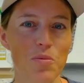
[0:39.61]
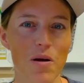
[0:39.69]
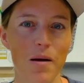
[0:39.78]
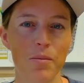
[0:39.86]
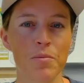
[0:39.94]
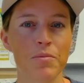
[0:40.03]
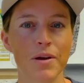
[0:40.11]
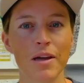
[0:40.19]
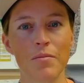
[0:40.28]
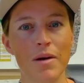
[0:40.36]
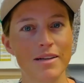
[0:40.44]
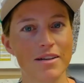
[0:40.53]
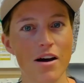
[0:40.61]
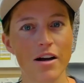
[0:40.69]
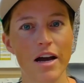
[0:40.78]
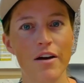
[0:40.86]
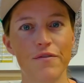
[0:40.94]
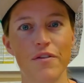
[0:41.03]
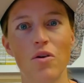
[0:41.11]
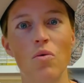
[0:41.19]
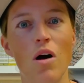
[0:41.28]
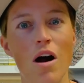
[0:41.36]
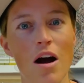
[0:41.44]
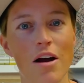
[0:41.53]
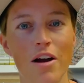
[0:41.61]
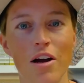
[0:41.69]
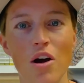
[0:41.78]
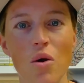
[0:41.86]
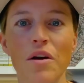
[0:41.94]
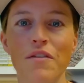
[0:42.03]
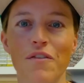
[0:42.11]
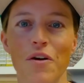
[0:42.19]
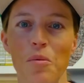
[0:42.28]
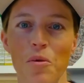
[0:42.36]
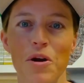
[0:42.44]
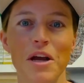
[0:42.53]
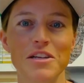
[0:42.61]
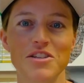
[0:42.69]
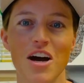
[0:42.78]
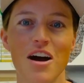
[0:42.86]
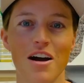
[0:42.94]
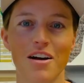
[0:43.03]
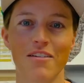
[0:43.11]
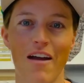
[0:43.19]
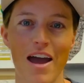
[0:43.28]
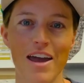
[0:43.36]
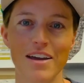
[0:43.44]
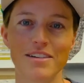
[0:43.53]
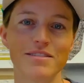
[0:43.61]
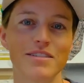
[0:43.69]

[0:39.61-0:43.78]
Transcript: problem bringing my dog out for a walk or going for a morning jog, right?